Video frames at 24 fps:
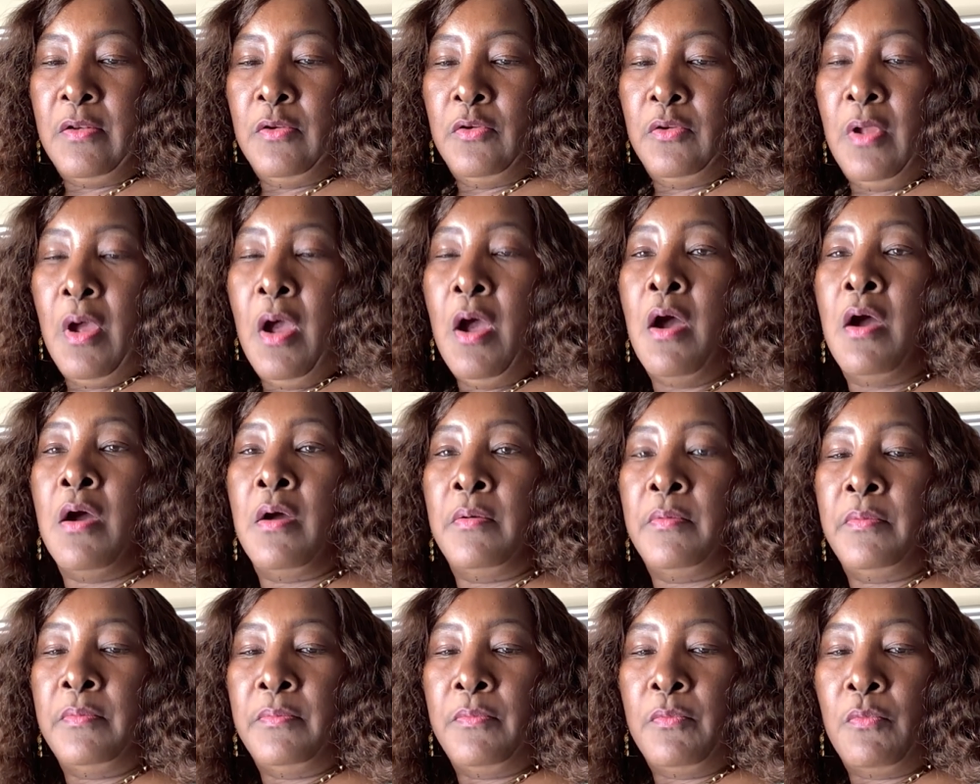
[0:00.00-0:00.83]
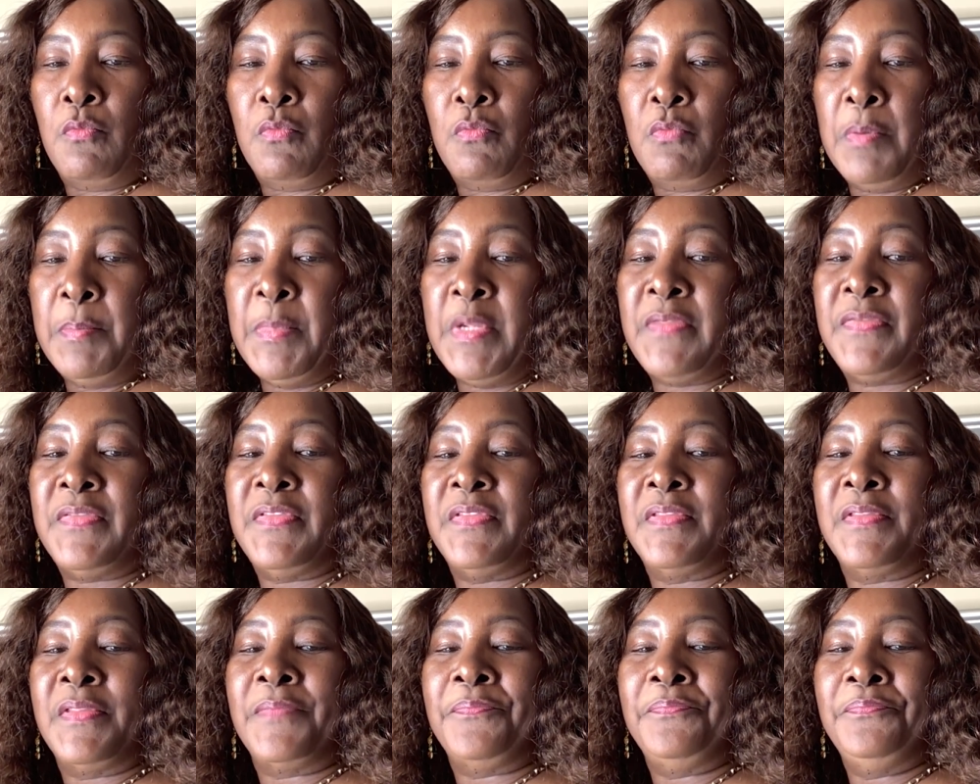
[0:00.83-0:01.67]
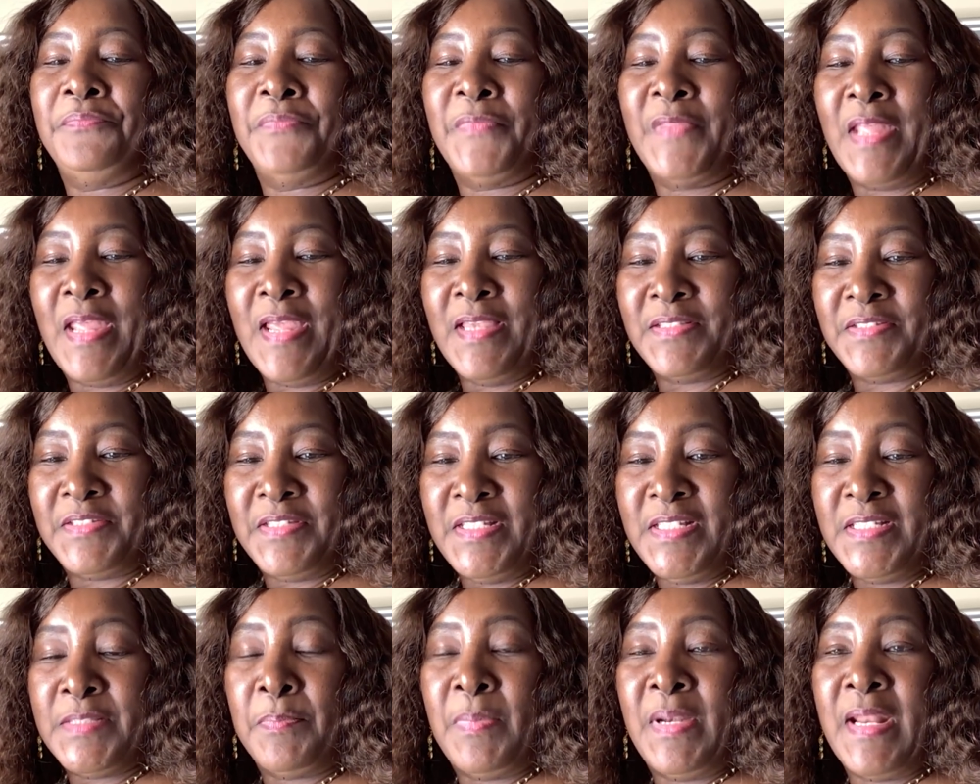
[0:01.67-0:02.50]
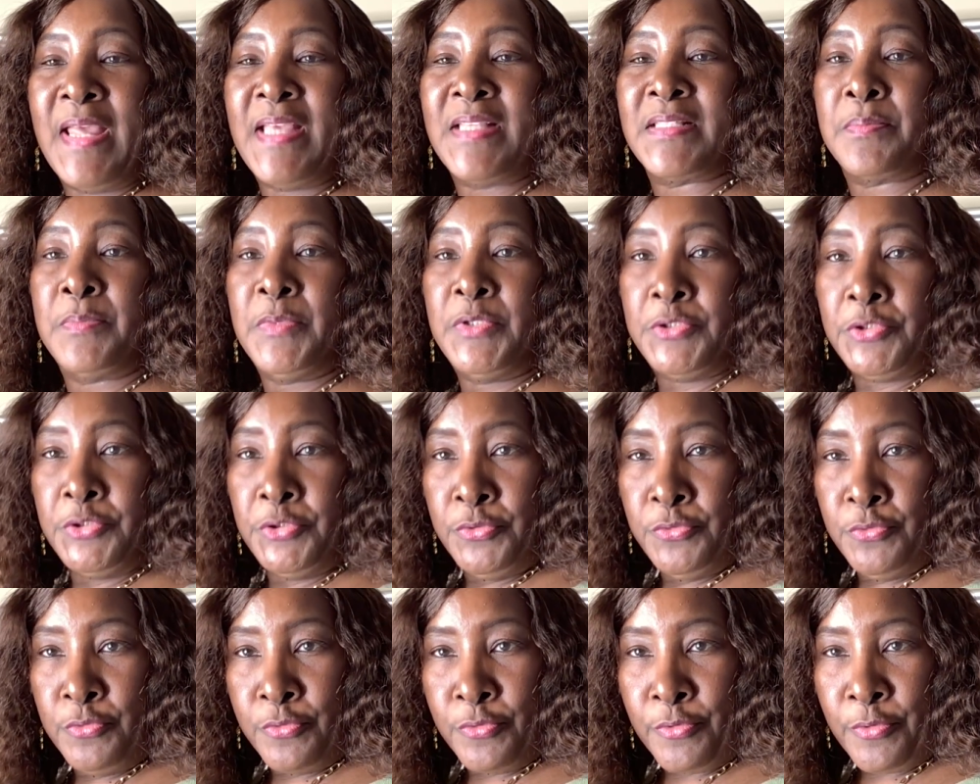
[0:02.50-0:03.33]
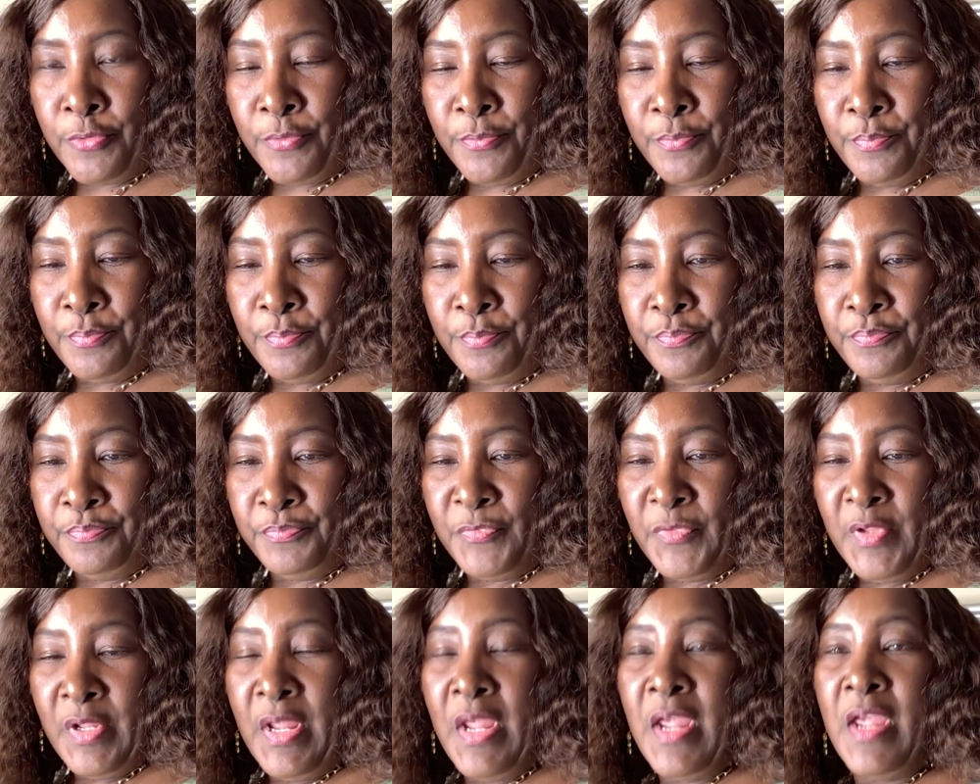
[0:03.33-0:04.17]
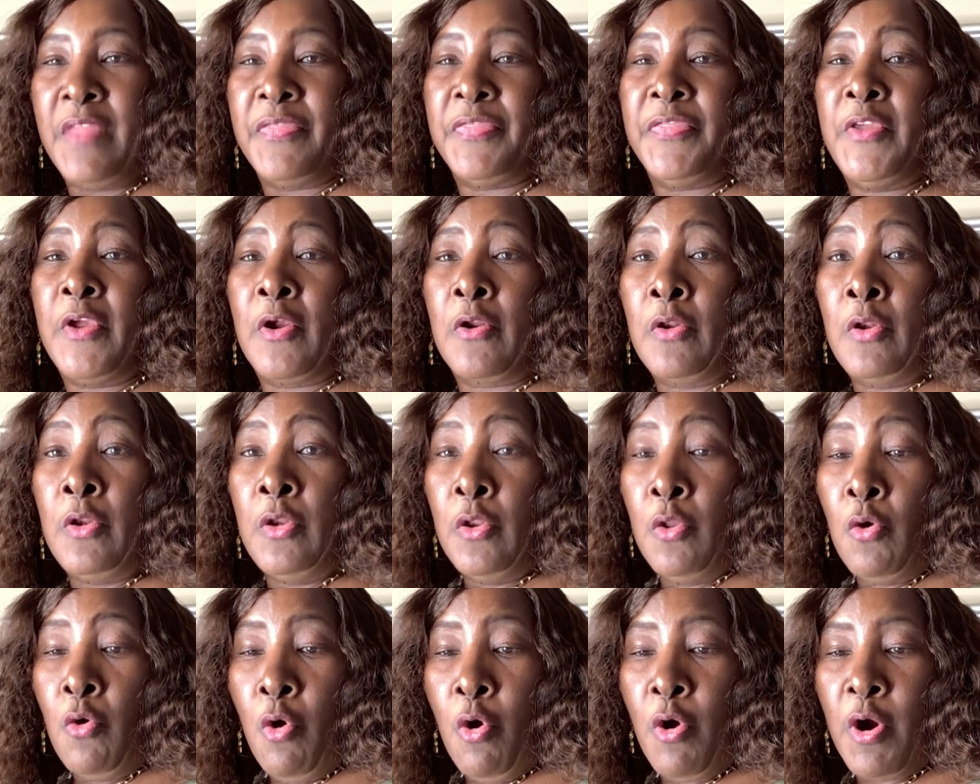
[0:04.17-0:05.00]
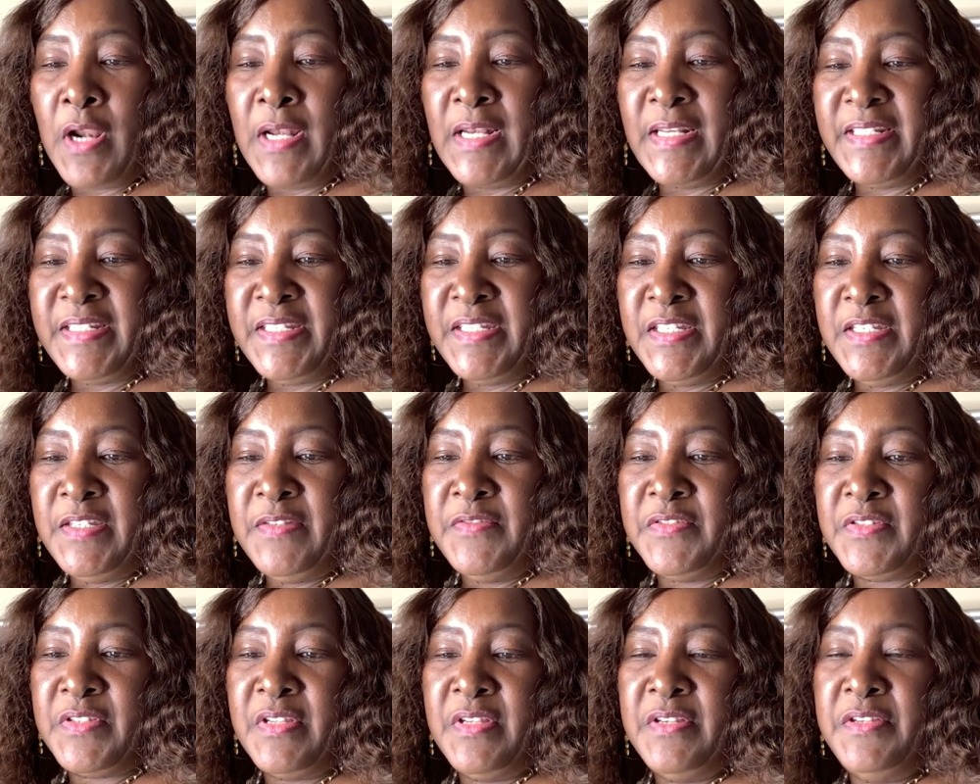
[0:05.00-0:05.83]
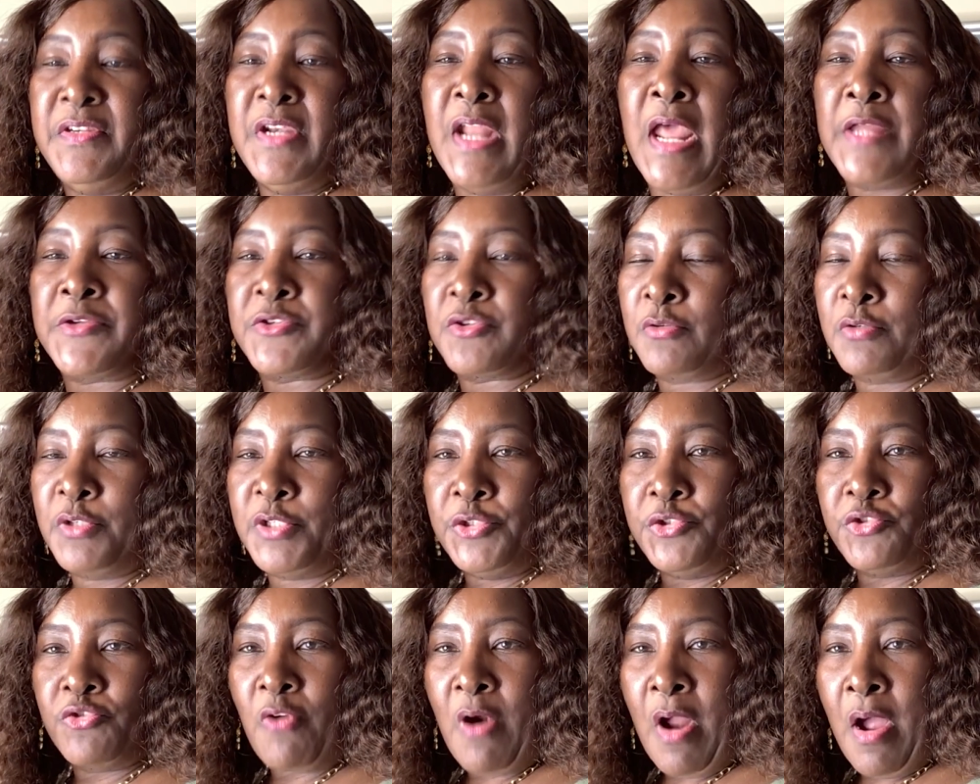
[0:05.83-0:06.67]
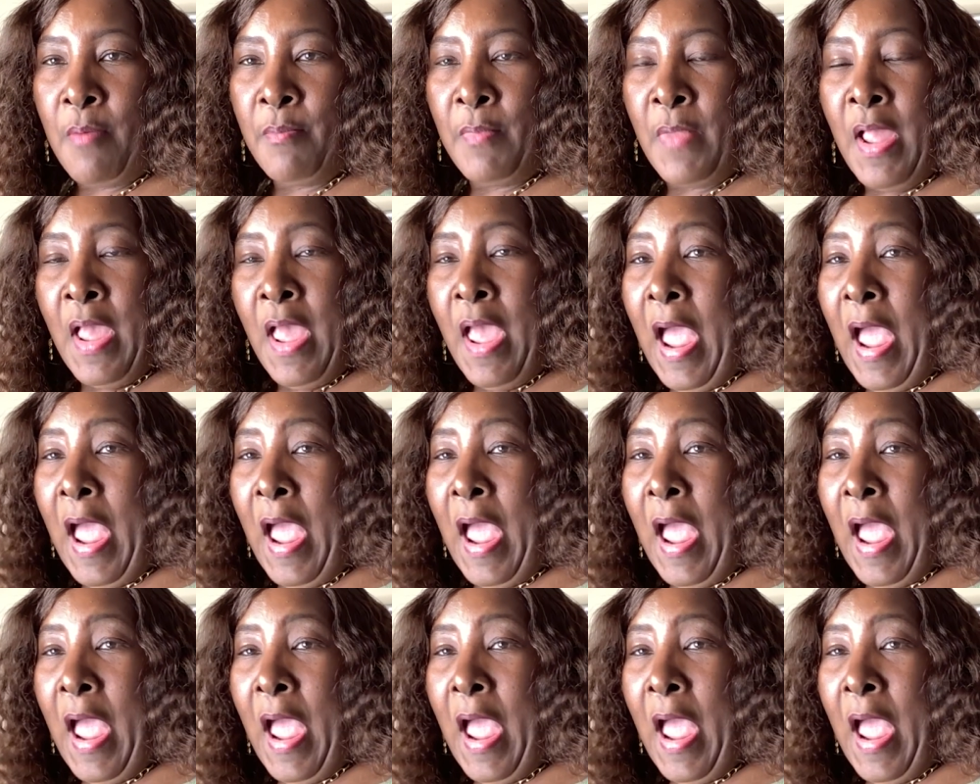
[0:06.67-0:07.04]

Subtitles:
as these plants mature, their lower leaves naturally drop.